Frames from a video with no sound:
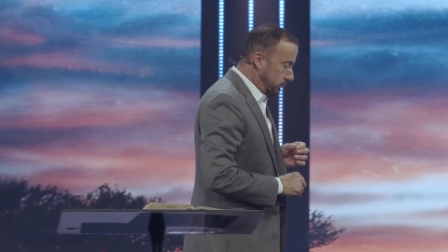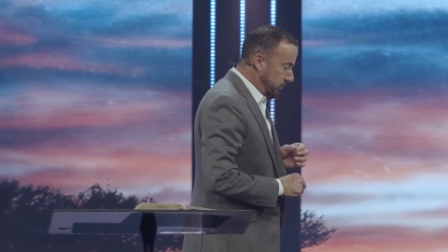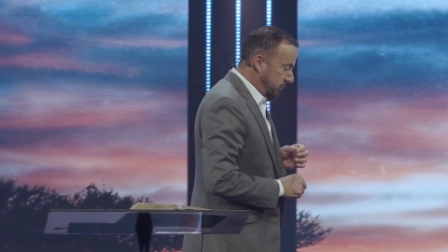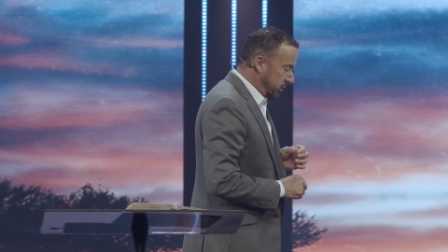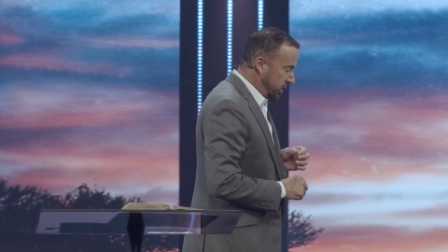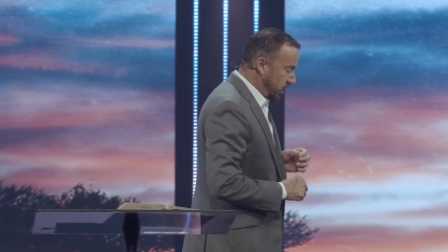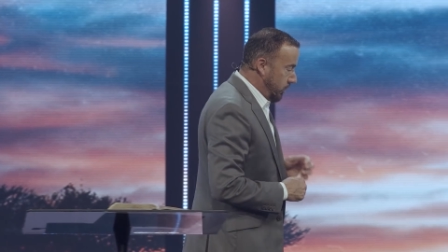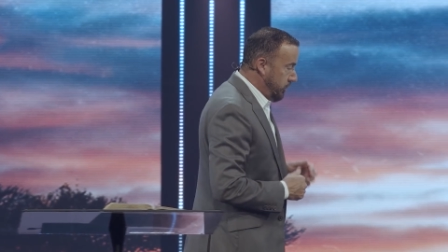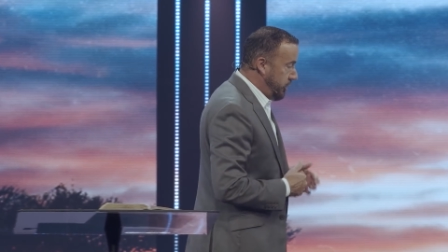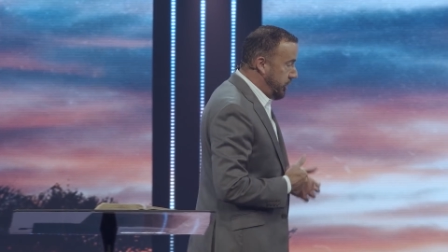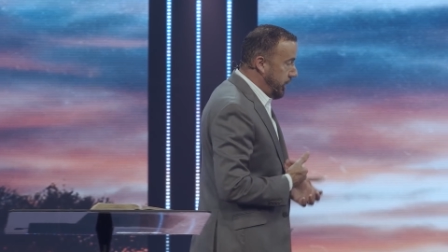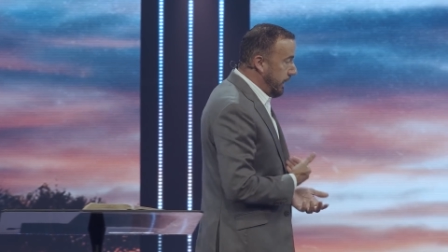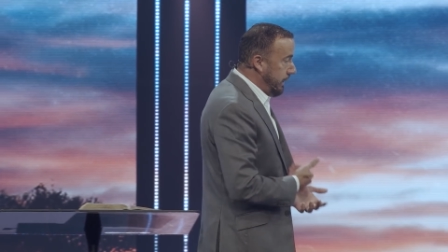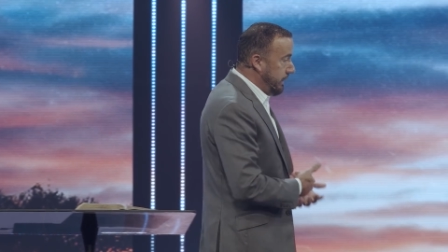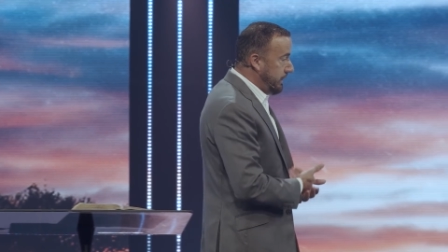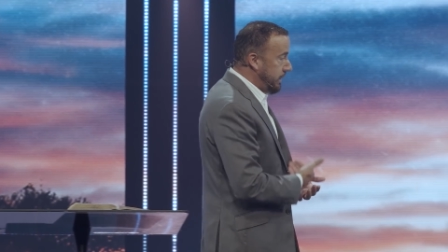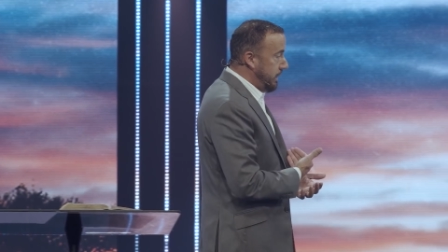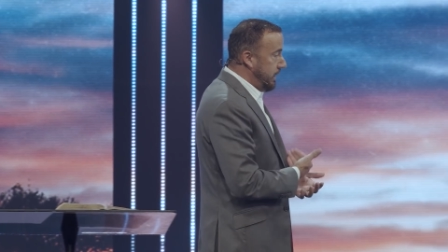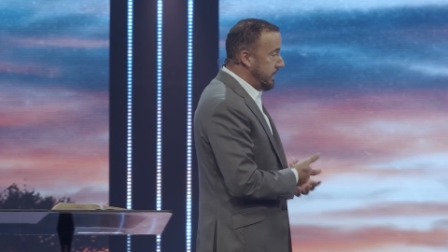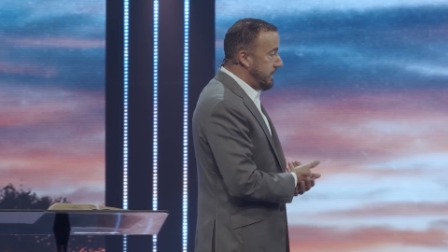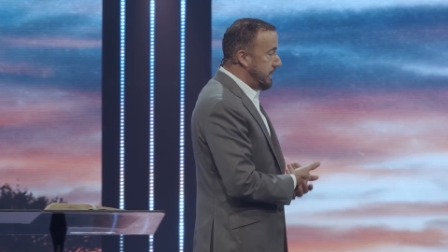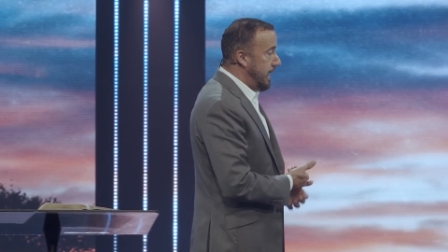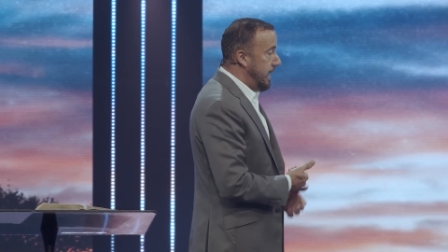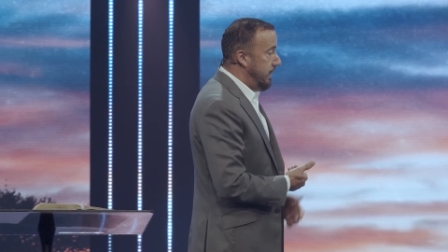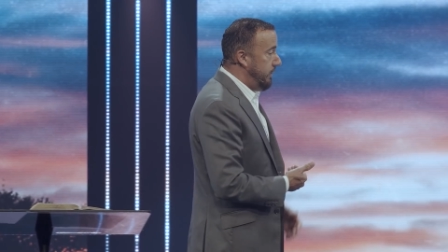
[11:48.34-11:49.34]
So
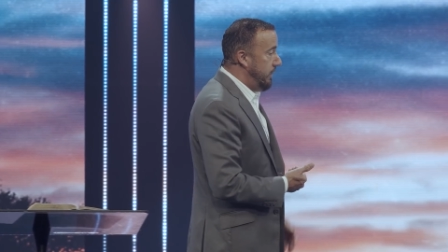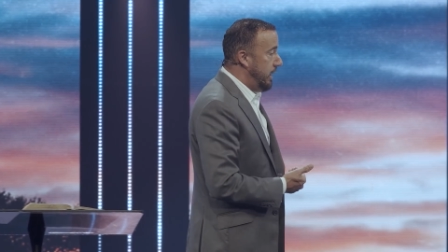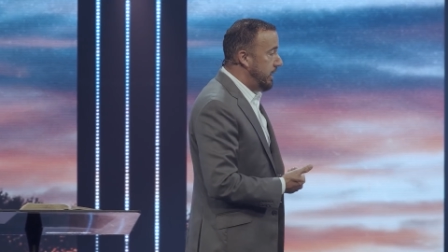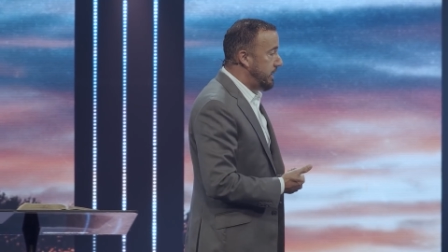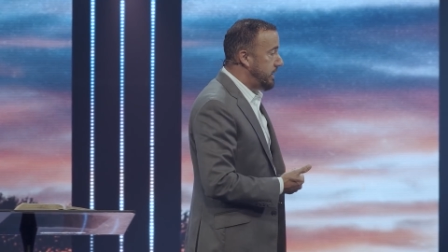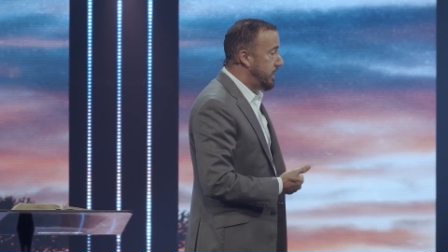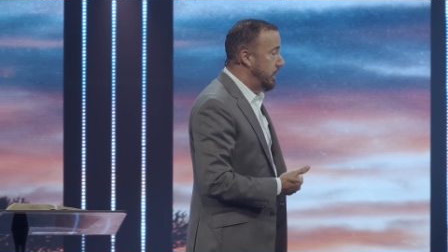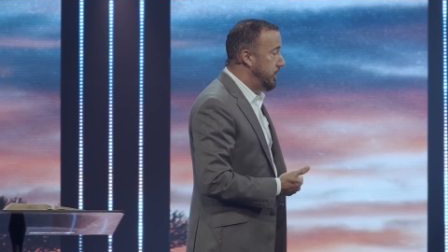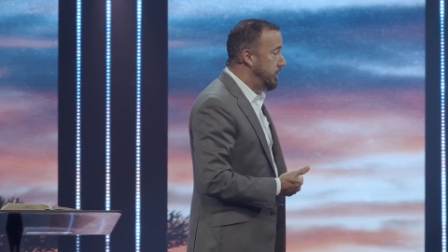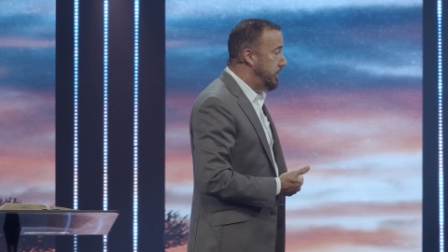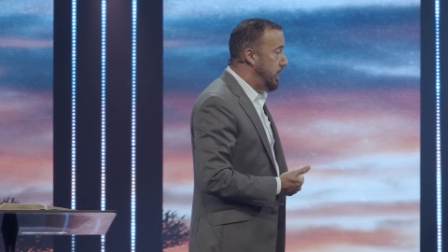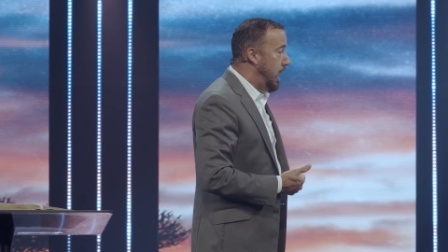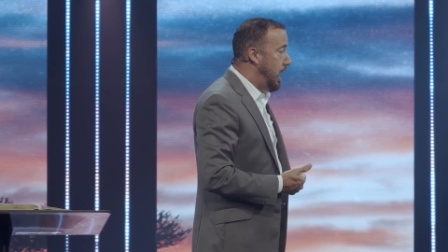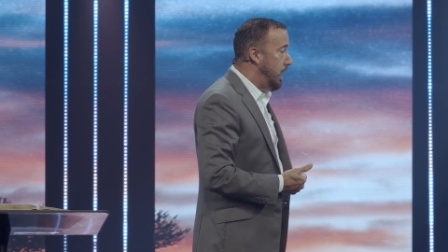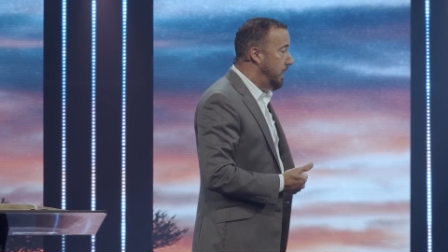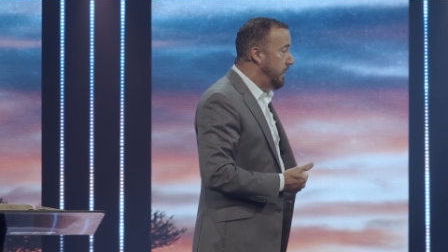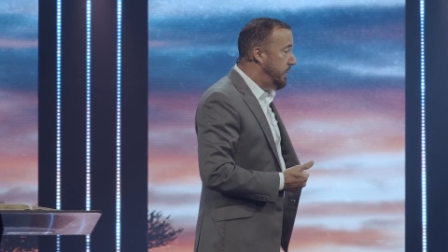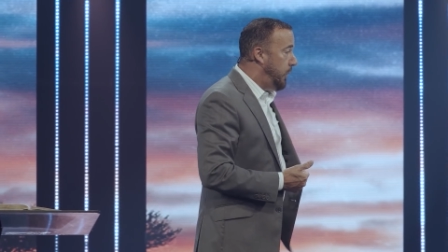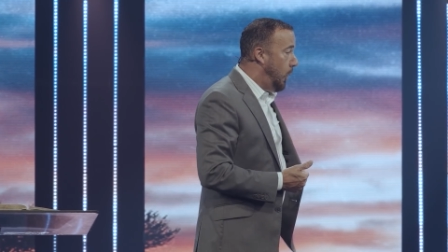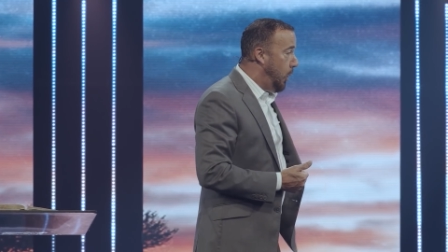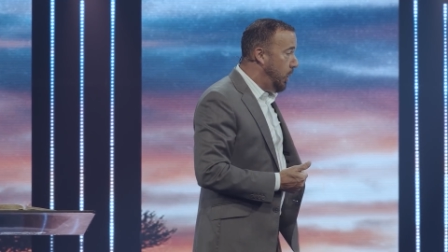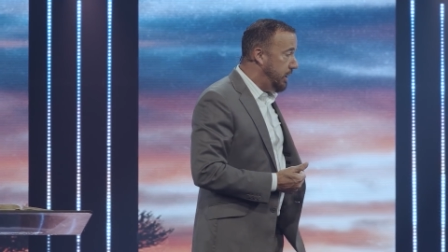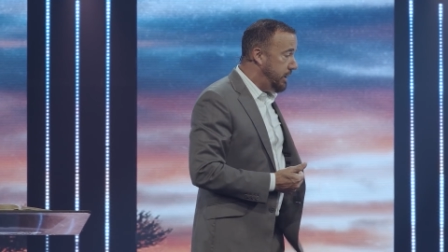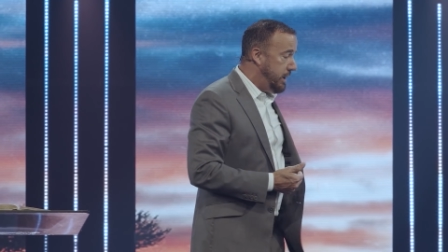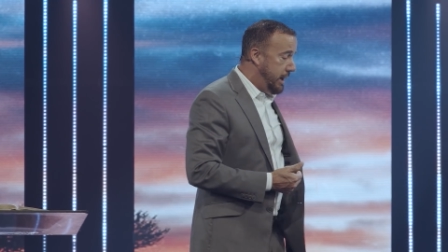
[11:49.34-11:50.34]
Jesus said this in John
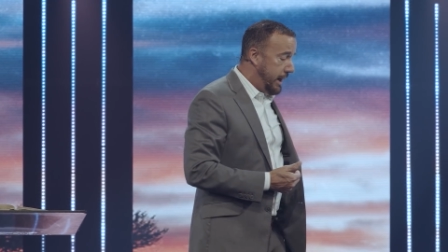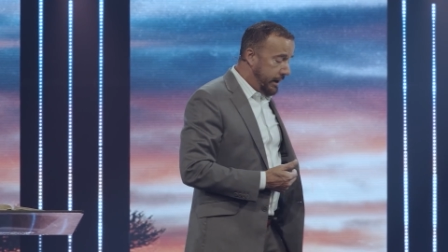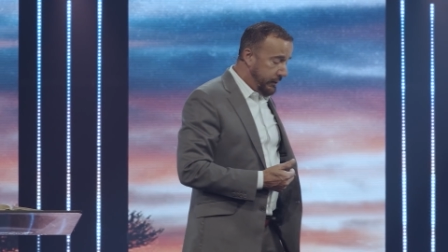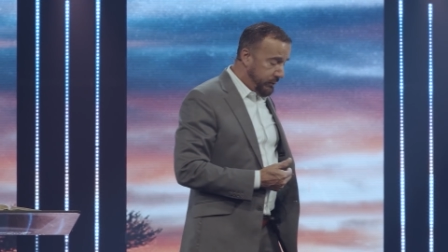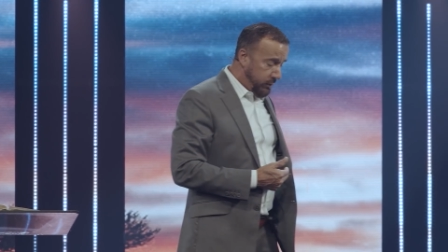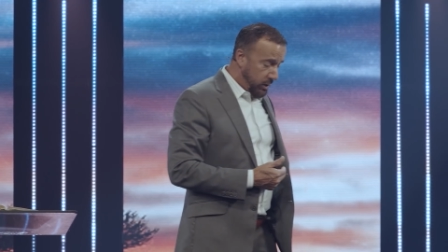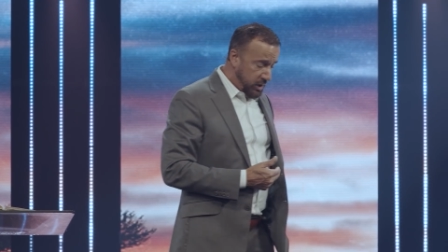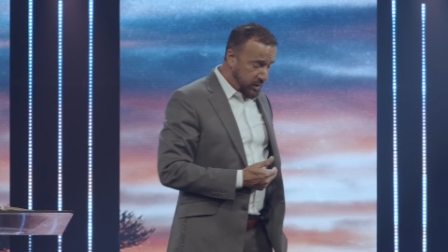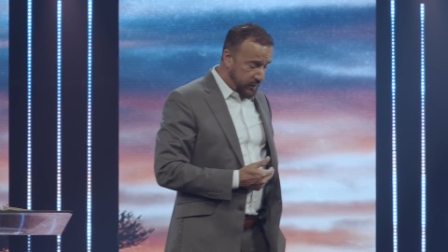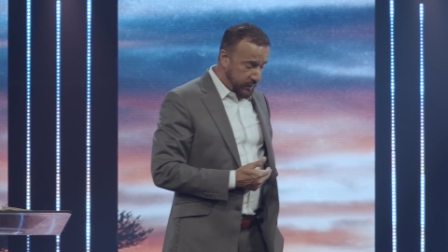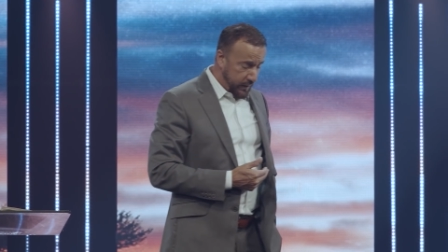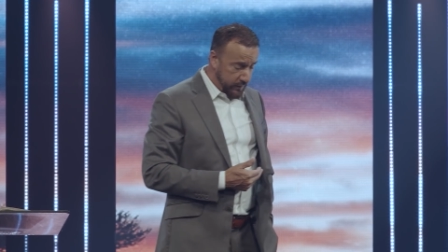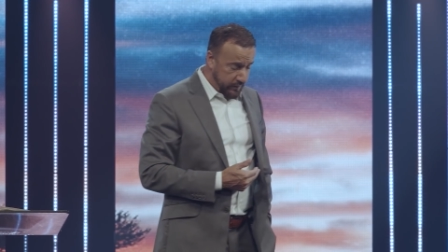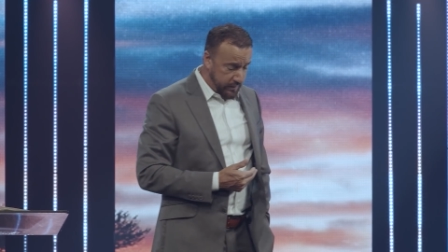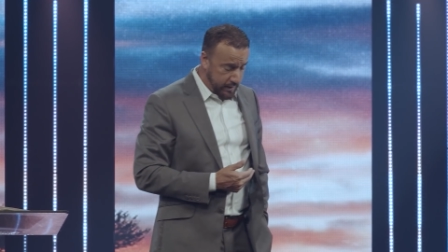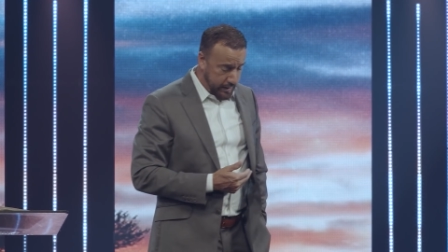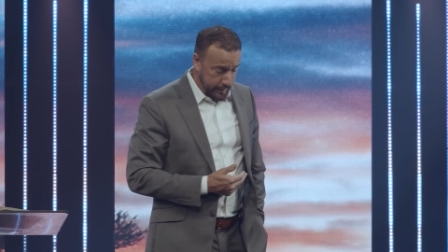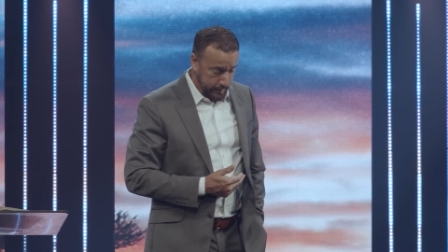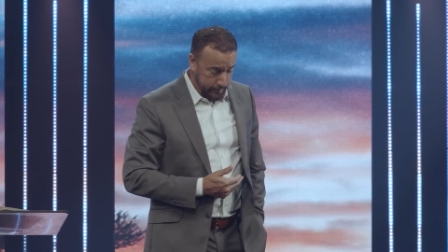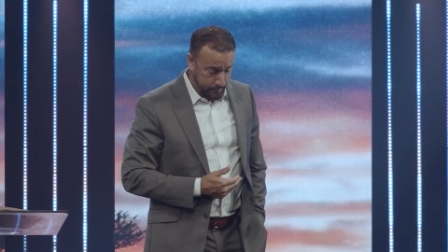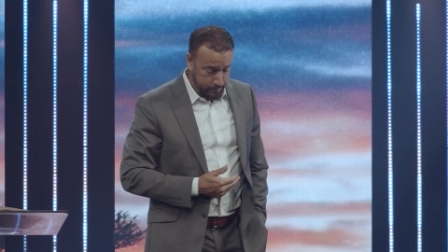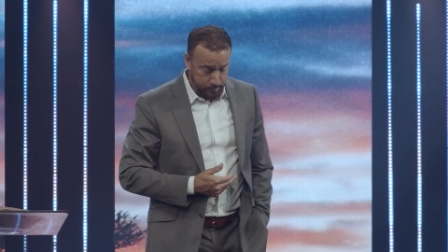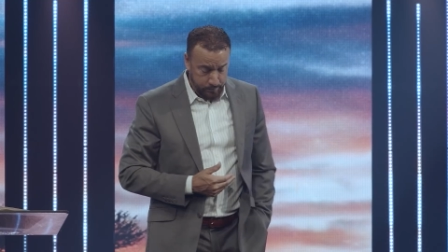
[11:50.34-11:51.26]
14, verse 15.